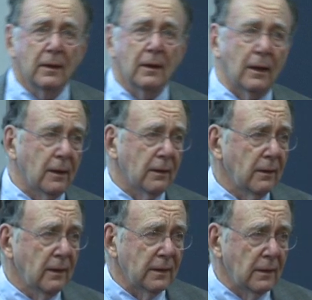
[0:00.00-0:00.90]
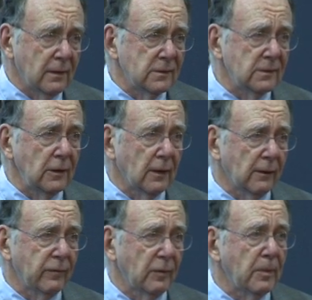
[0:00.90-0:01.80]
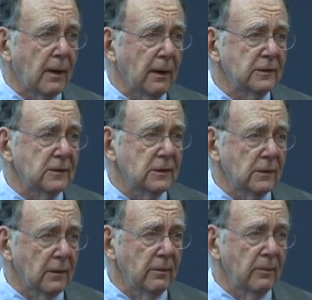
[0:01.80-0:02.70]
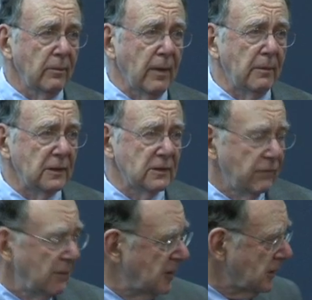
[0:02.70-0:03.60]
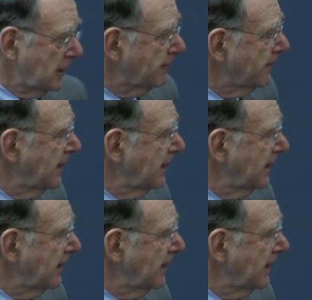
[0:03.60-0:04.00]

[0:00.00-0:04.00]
and see all of the parts by means of imaging.